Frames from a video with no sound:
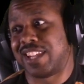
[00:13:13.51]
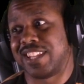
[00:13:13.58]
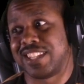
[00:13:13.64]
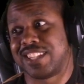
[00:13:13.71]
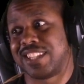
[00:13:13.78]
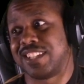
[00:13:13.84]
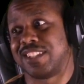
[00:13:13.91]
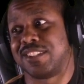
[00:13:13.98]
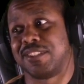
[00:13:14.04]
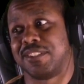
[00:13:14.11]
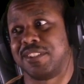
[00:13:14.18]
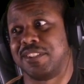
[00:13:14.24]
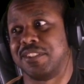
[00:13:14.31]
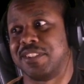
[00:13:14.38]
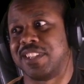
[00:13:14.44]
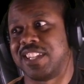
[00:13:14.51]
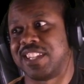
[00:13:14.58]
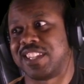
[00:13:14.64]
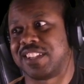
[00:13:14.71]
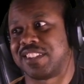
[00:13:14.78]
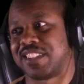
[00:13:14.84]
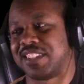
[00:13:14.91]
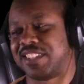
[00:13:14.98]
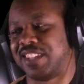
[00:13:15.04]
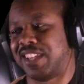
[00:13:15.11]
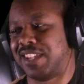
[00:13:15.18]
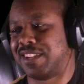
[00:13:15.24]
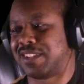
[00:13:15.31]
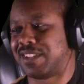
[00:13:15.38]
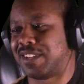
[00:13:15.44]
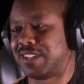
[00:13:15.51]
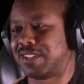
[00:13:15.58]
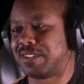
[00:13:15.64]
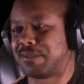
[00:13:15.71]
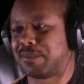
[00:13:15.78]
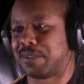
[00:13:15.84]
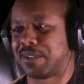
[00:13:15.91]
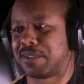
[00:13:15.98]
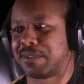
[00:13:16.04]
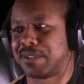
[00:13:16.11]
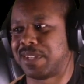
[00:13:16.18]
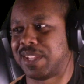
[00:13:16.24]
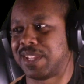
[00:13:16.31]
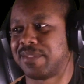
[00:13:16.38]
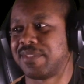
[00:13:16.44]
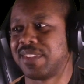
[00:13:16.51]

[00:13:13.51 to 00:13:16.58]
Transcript: this shows a little details and such. This is really interesting.